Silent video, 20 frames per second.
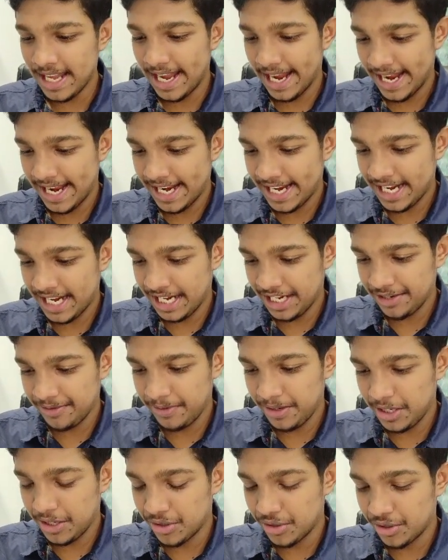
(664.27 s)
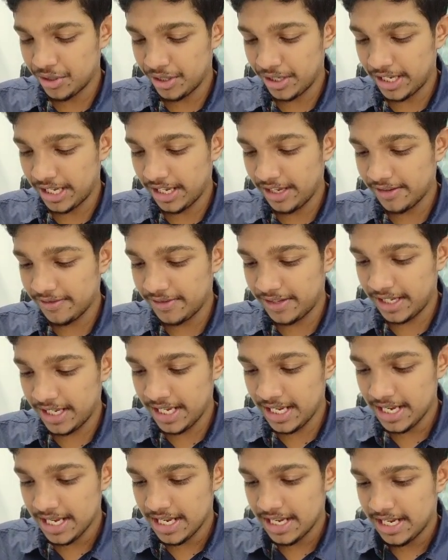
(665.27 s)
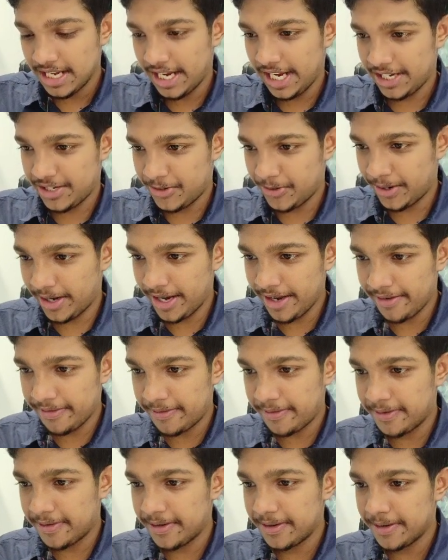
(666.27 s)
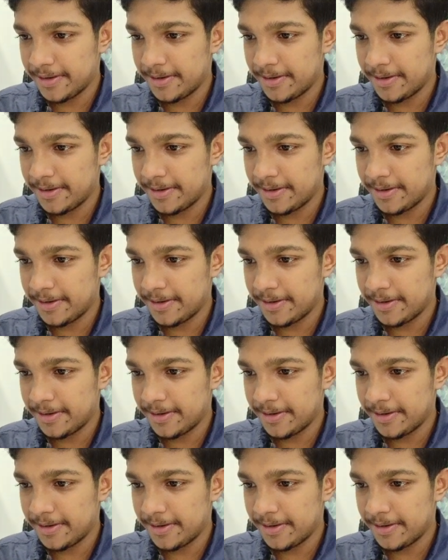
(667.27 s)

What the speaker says: and we could give the href.